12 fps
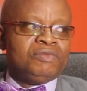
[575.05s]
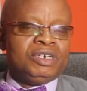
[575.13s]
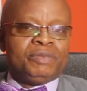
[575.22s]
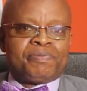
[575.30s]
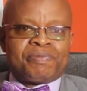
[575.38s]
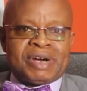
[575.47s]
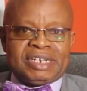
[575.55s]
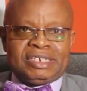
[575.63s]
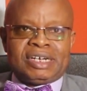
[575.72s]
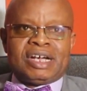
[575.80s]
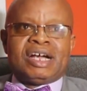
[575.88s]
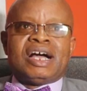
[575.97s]
with the
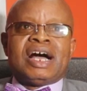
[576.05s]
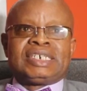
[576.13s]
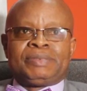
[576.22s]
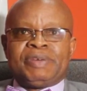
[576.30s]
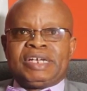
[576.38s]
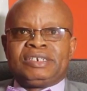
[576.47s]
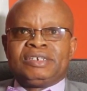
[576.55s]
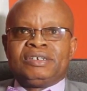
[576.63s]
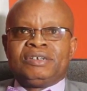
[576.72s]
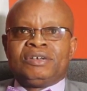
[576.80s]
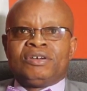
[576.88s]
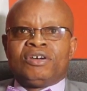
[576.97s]
practical aspect
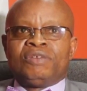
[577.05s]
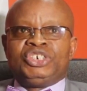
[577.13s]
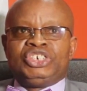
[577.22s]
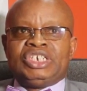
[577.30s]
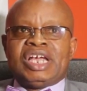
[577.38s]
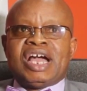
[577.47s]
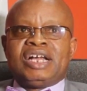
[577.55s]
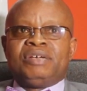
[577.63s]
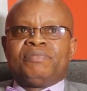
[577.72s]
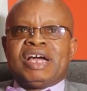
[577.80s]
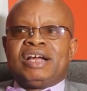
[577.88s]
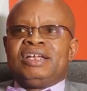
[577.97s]
of
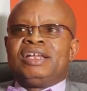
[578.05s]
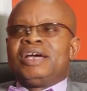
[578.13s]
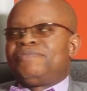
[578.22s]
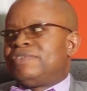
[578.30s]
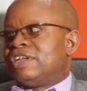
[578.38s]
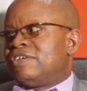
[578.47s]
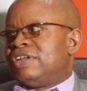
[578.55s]
sharing my real life